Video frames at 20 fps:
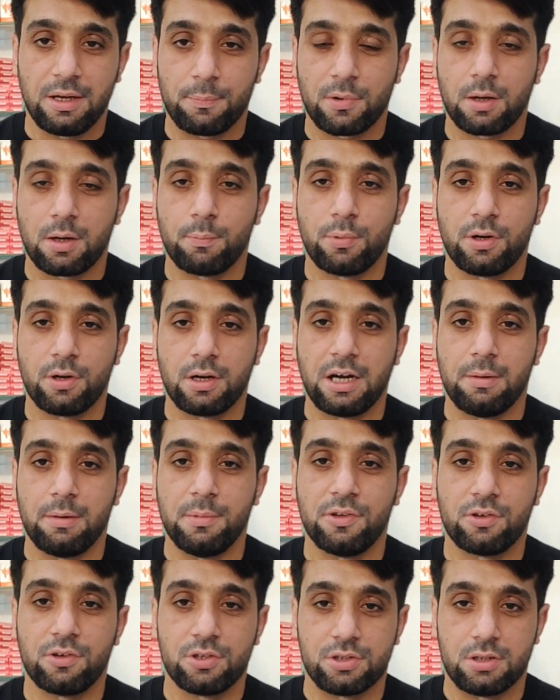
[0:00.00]
proper
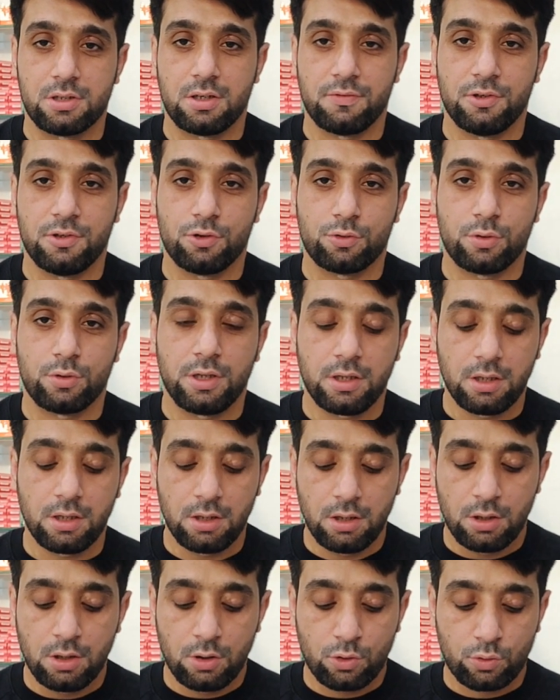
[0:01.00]
administration of insulin.
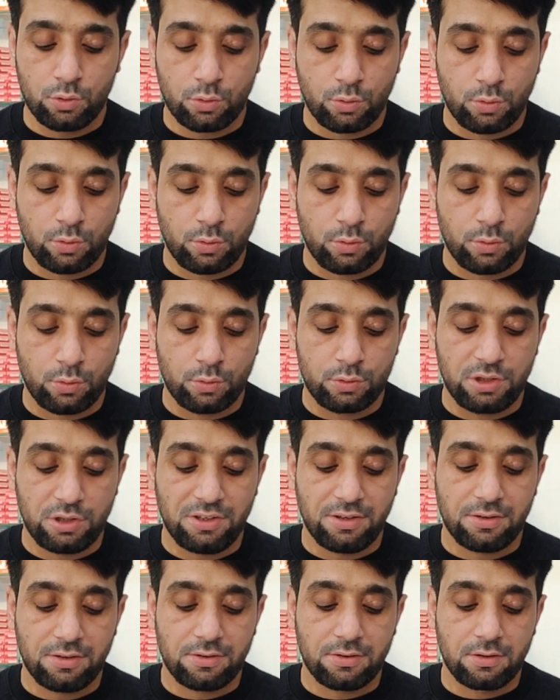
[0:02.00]
So
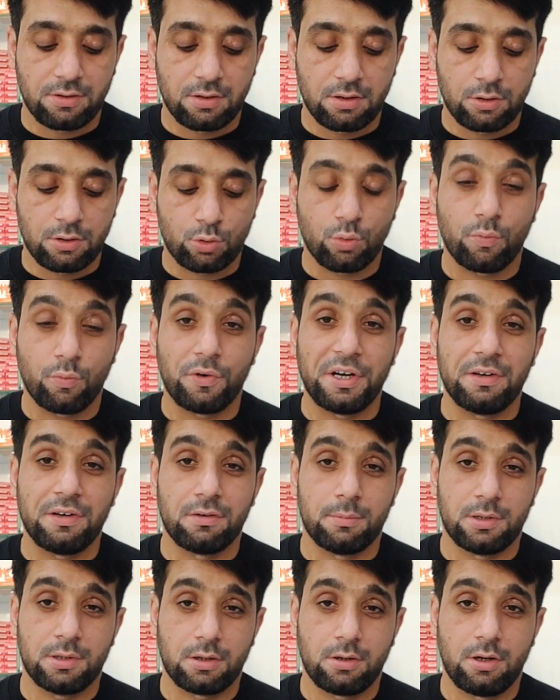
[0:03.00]
this is to avoid
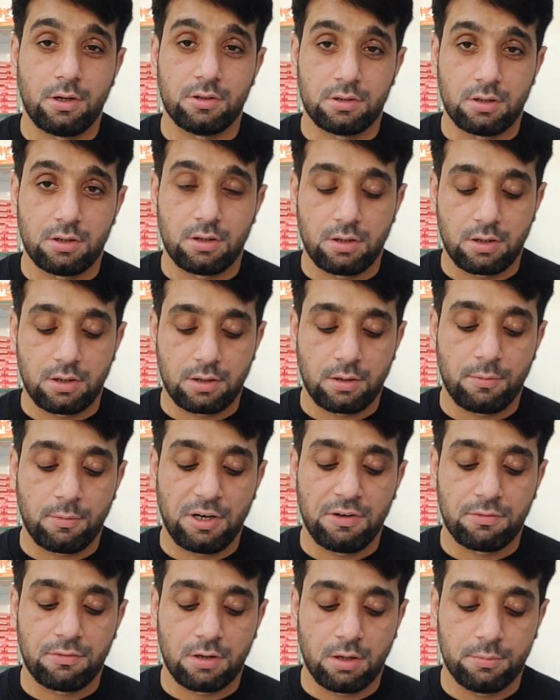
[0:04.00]
from the
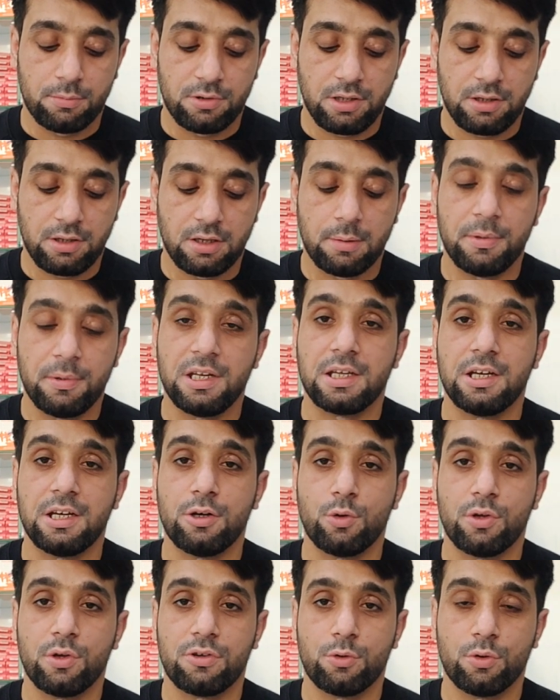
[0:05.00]
diabetic
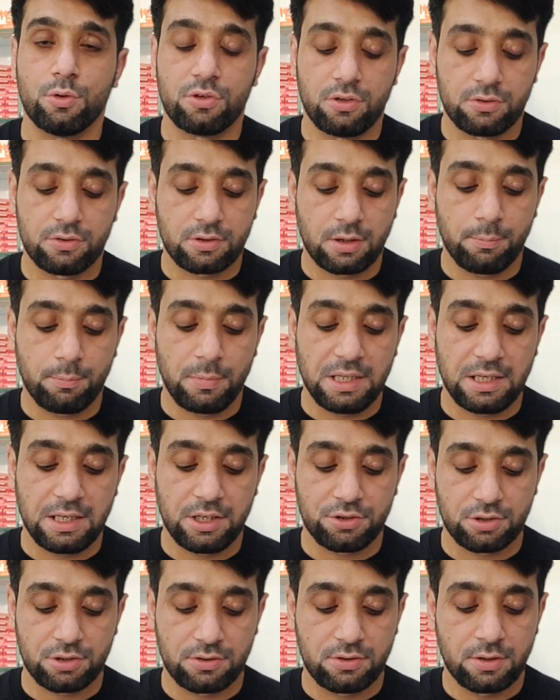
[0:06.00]
ketoacidosis
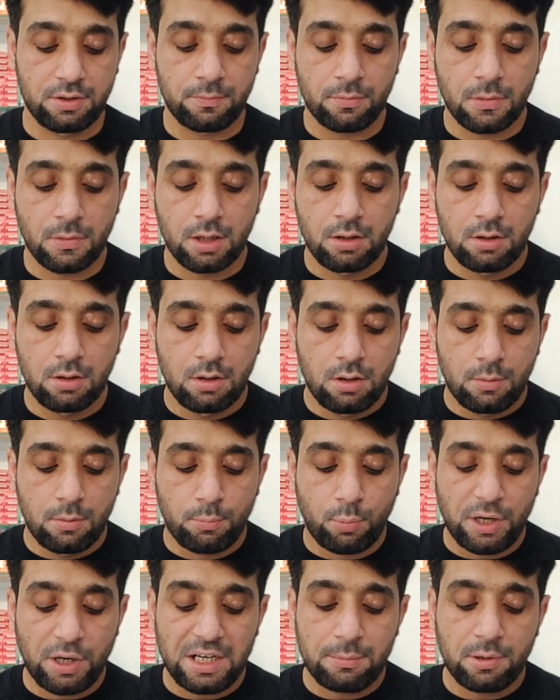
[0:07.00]
complications.
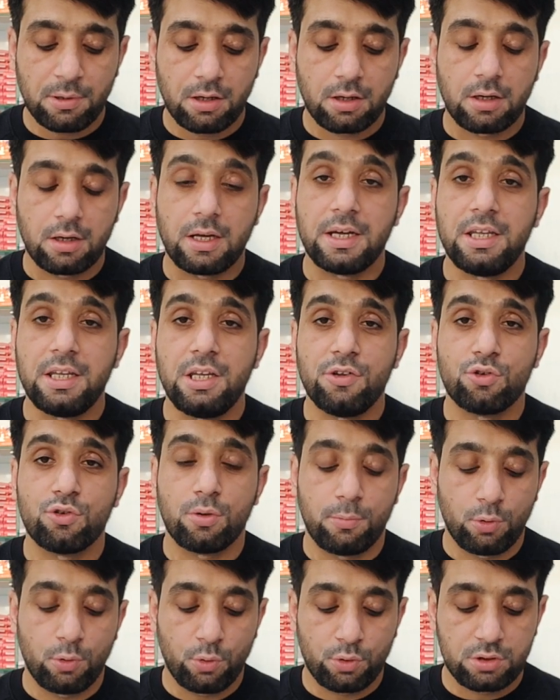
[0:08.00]
Point number 9 is
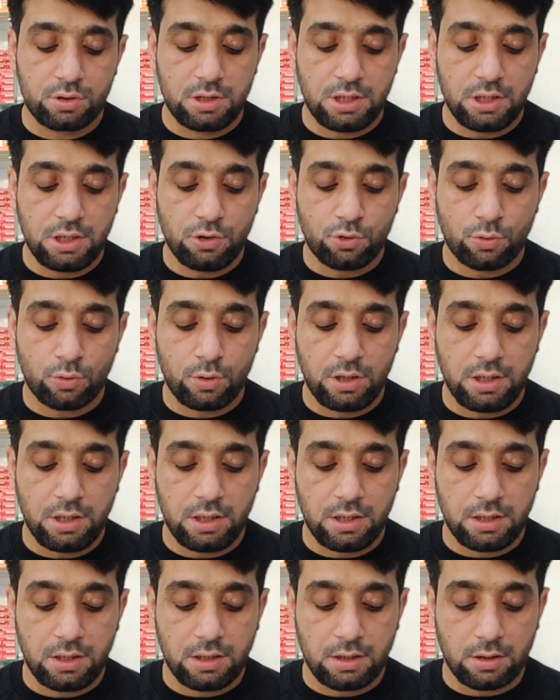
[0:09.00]
about the
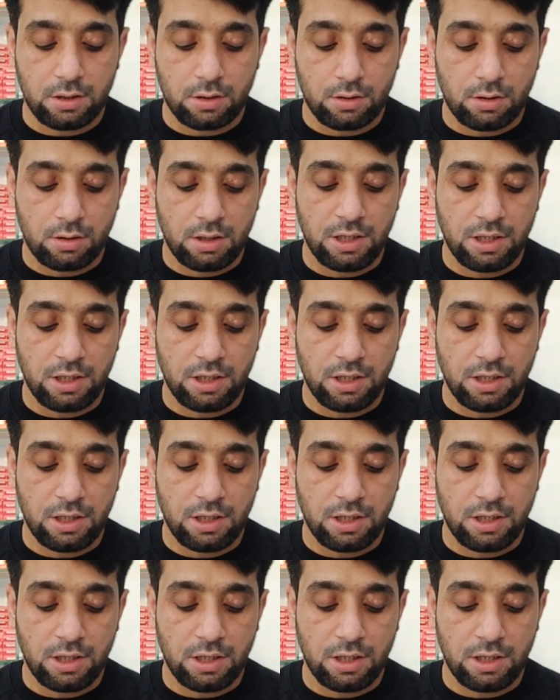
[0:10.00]
insulin